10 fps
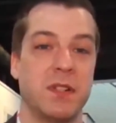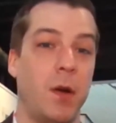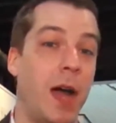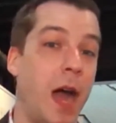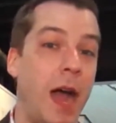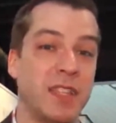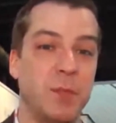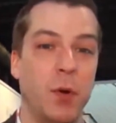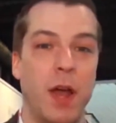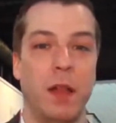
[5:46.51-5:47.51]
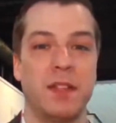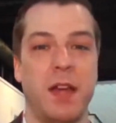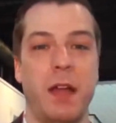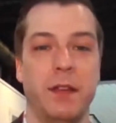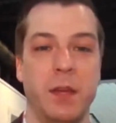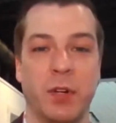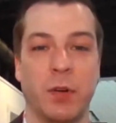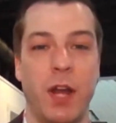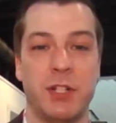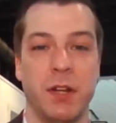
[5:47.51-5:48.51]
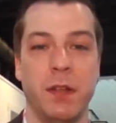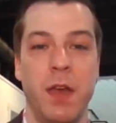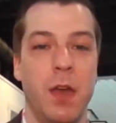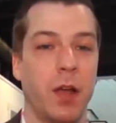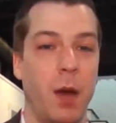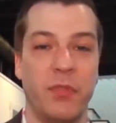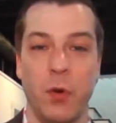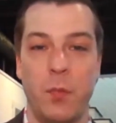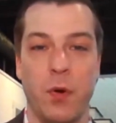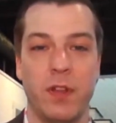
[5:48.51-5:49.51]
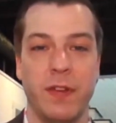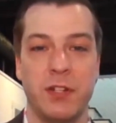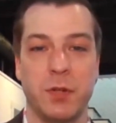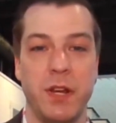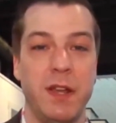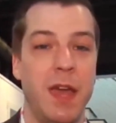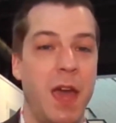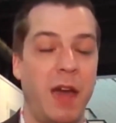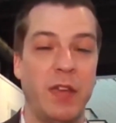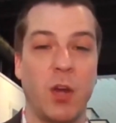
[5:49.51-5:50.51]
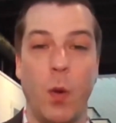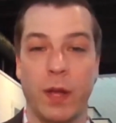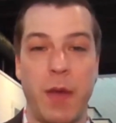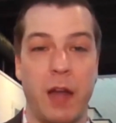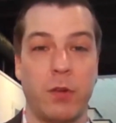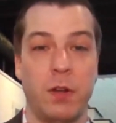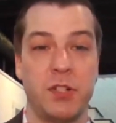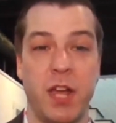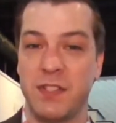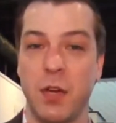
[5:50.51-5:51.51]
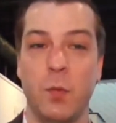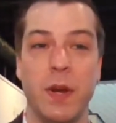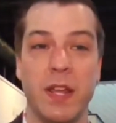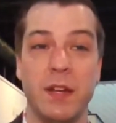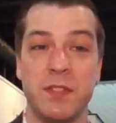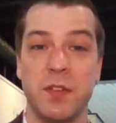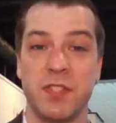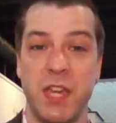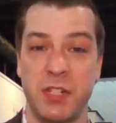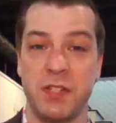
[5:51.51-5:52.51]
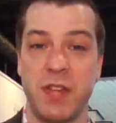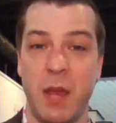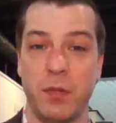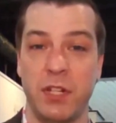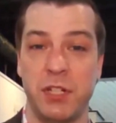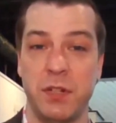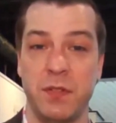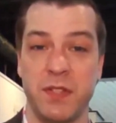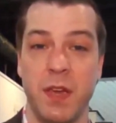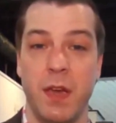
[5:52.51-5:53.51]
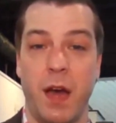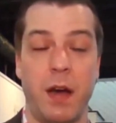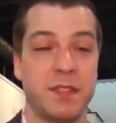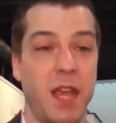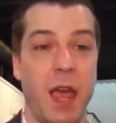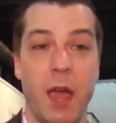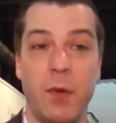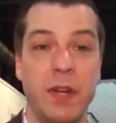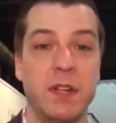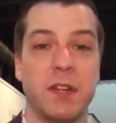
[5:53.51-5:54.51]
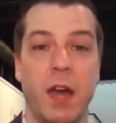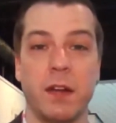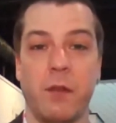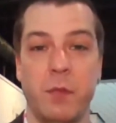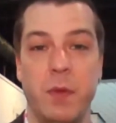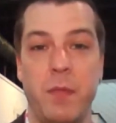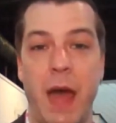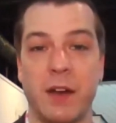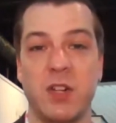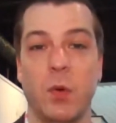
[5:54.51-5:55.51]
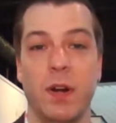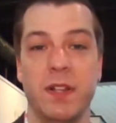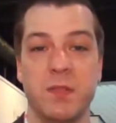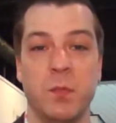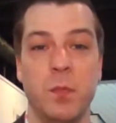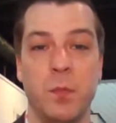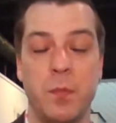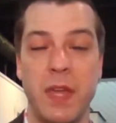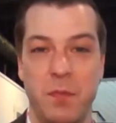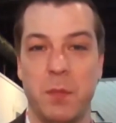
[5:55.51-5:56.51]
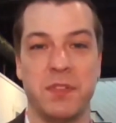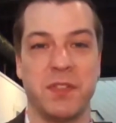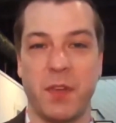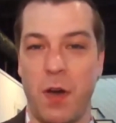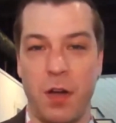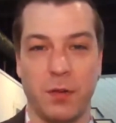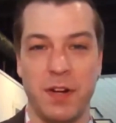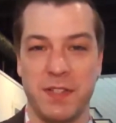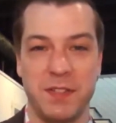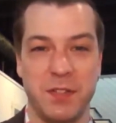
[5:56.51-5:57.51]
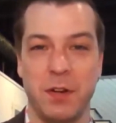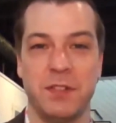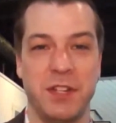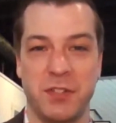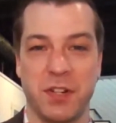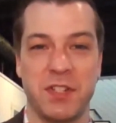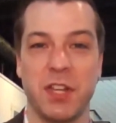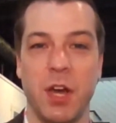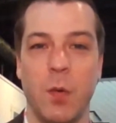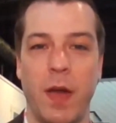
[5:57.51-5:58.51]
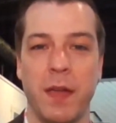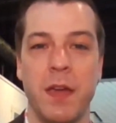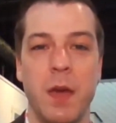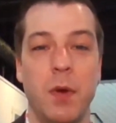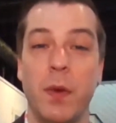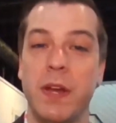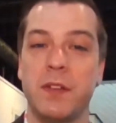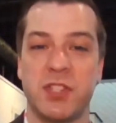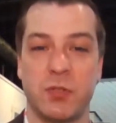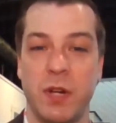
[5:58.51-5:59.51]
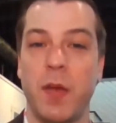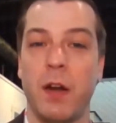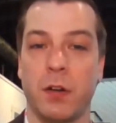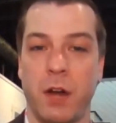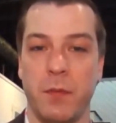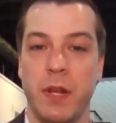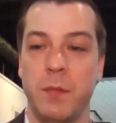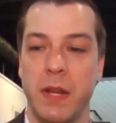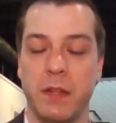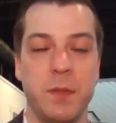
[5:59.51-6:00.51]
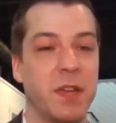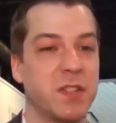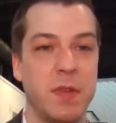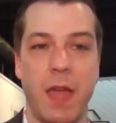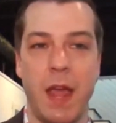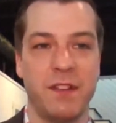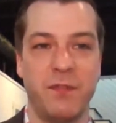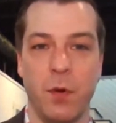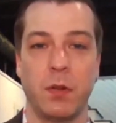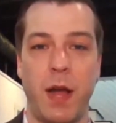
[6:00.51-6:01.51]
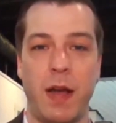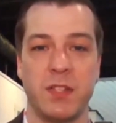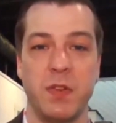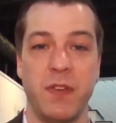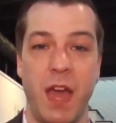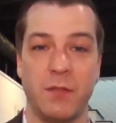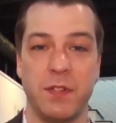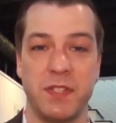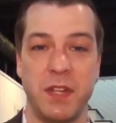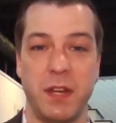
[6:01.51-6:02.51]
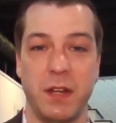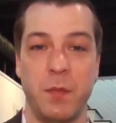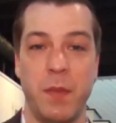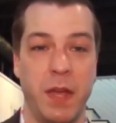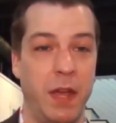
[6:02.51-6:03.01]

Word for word: which is I support Ellis Island immigration. Come through a port of entry, have a quick background check. So when it goes to those kitchen table issues, I'll say, hey, we need to cut government back to where it is certain members of Congress and certain districts to go away, but we need to streamline our government immediately because we can't afford a class we've ever seen